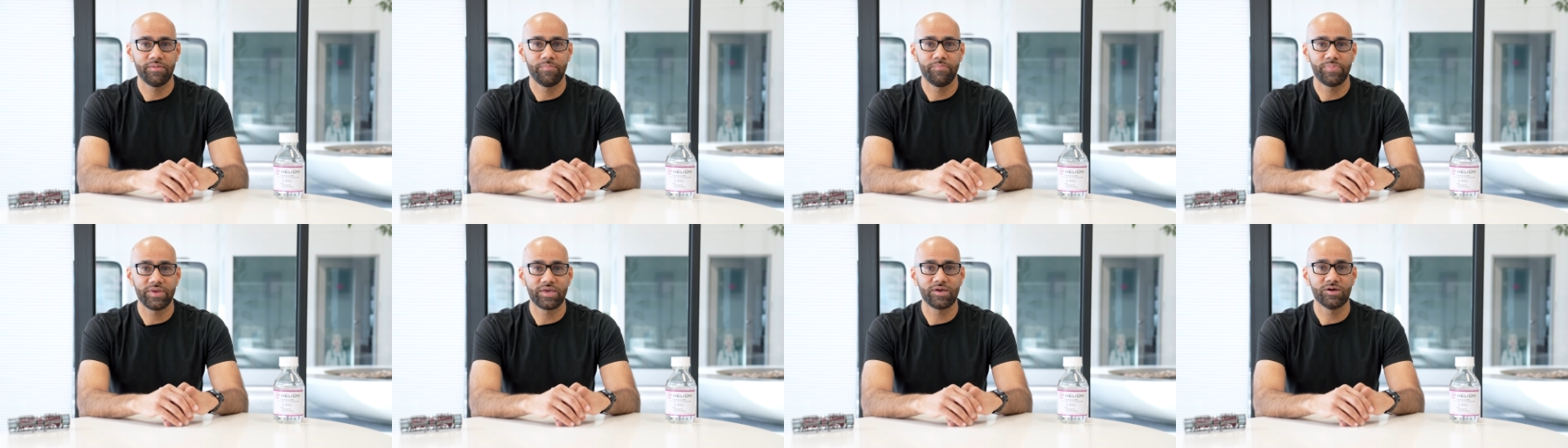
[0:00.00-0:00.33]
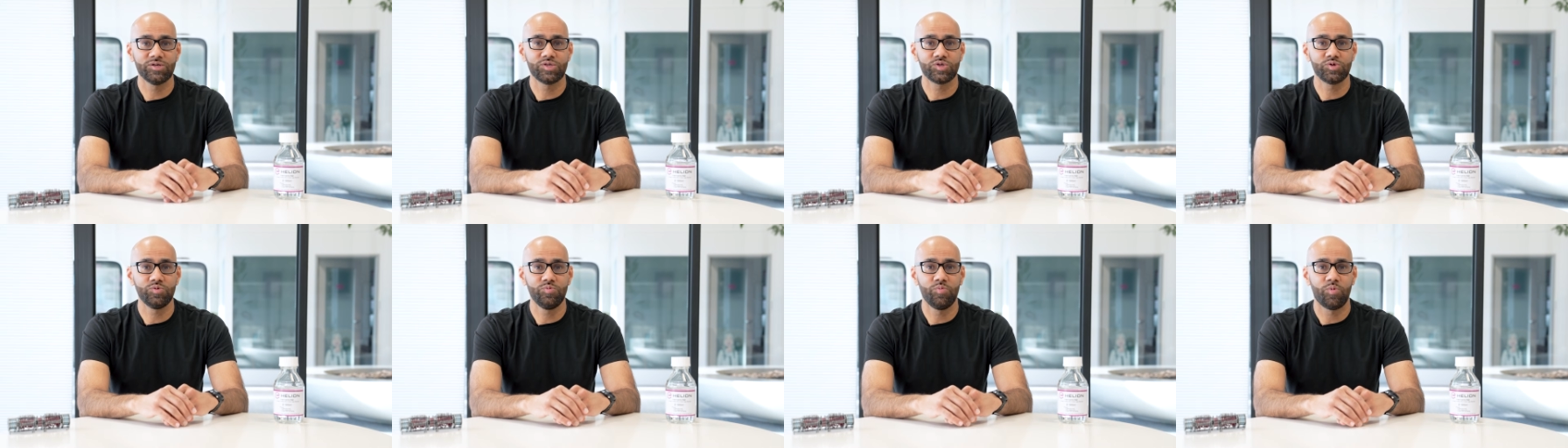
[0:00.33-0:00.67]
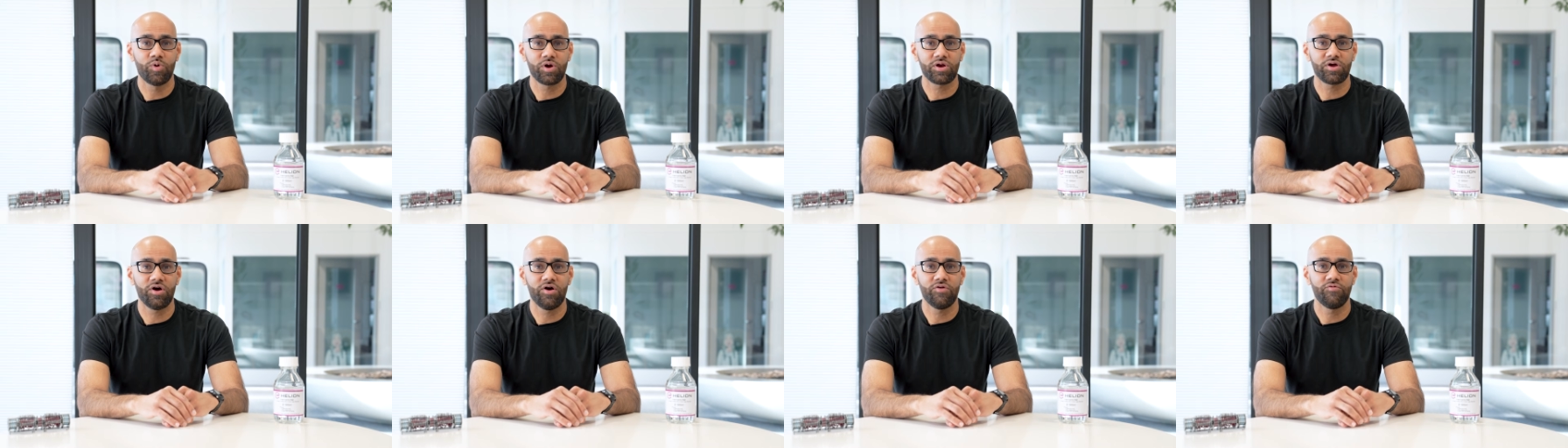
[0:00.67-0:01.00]
because you
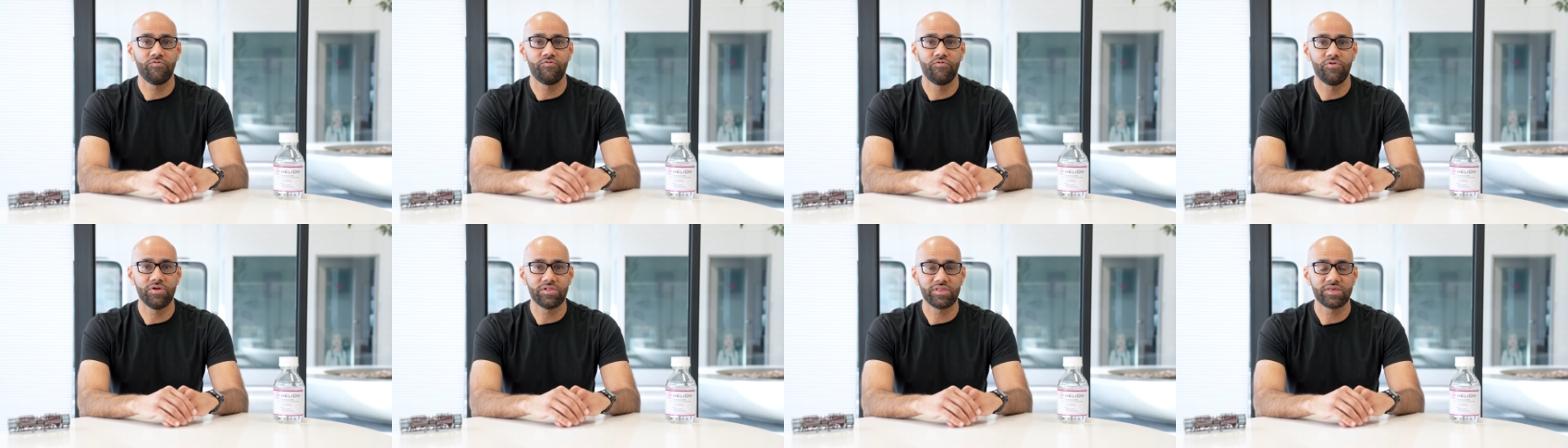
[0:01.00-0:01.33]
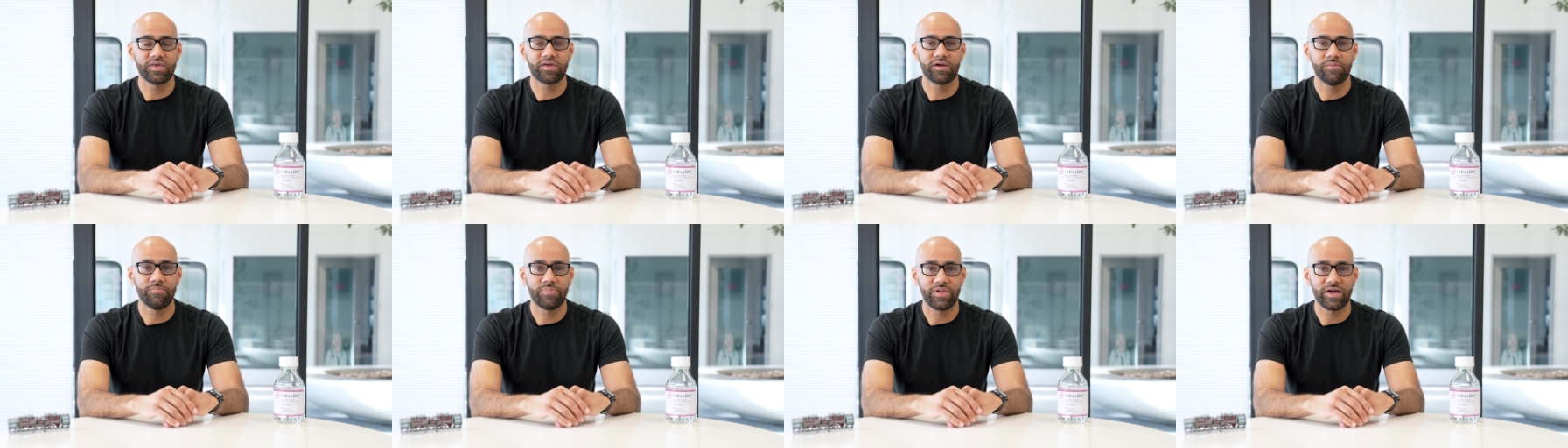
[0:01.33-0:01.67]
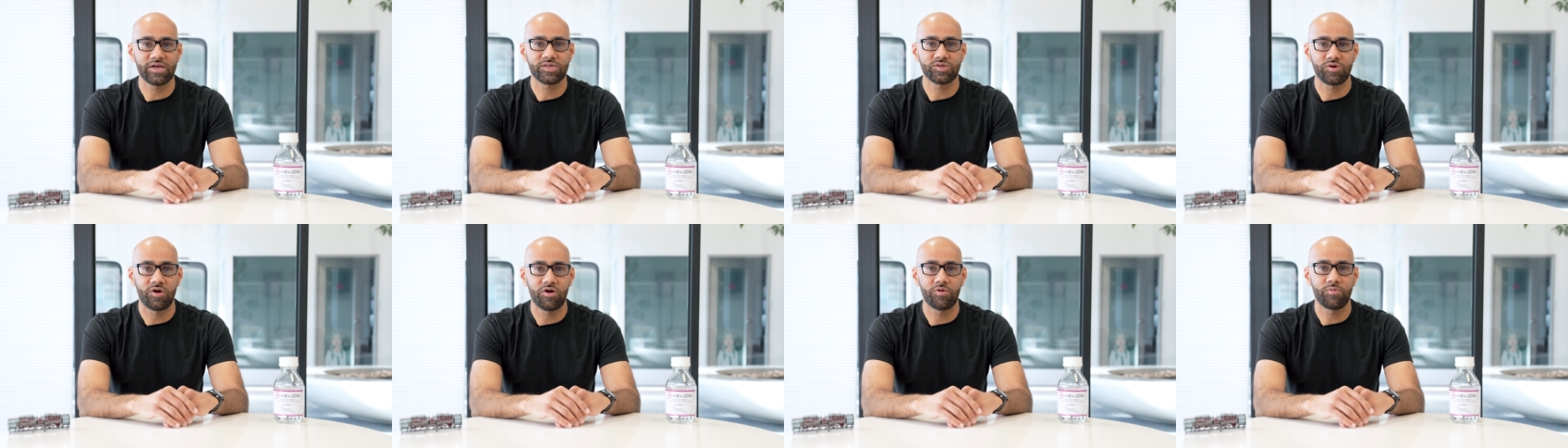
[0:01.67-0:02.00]
work on really
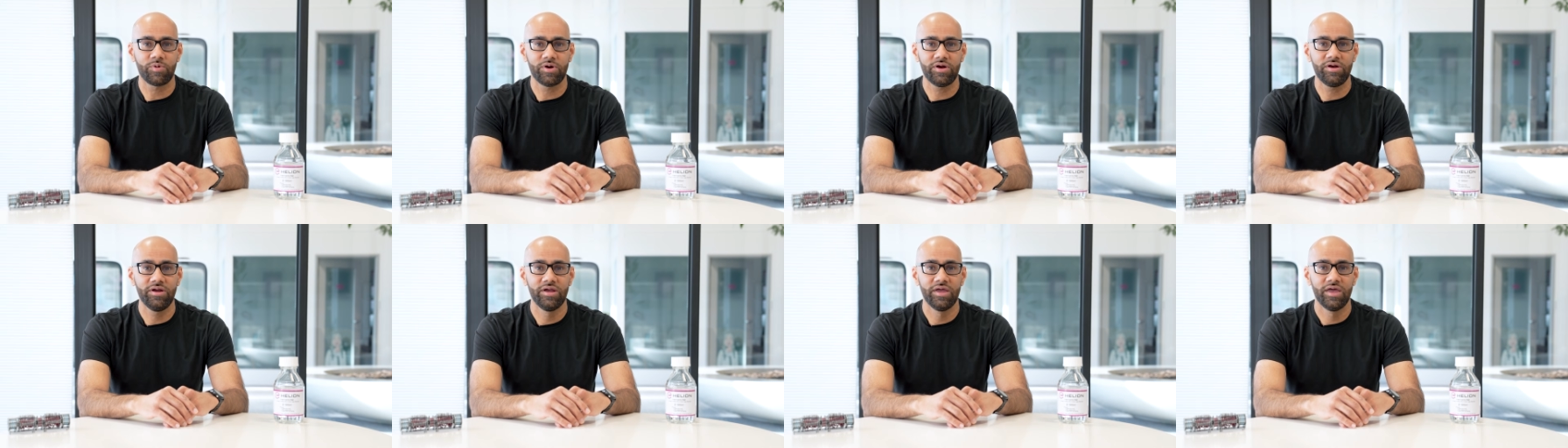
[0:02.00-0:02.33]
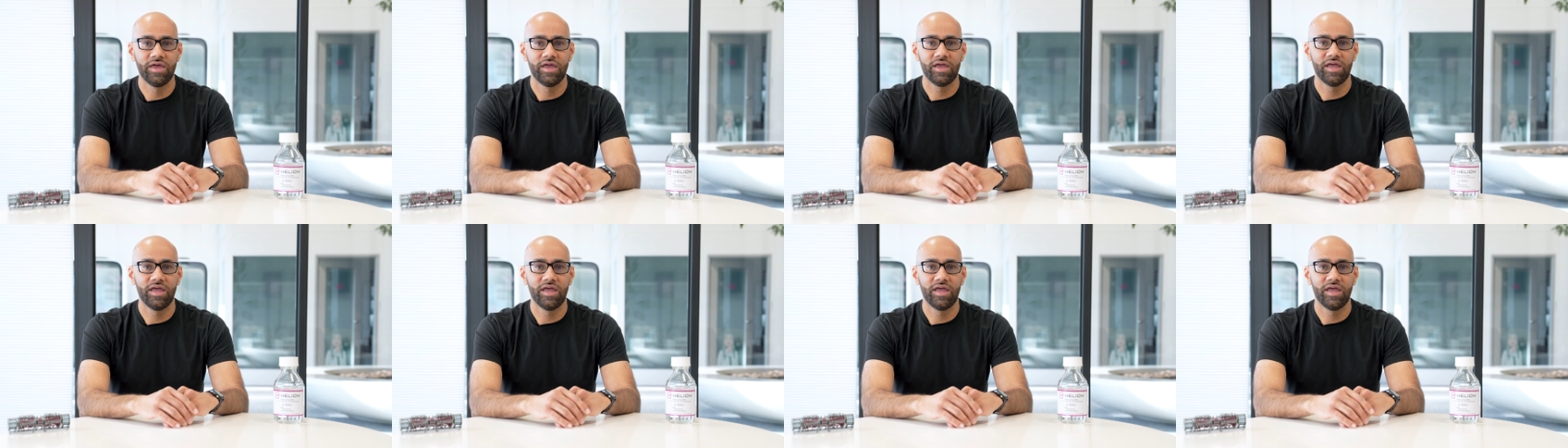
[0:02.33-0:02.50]
complex hardware.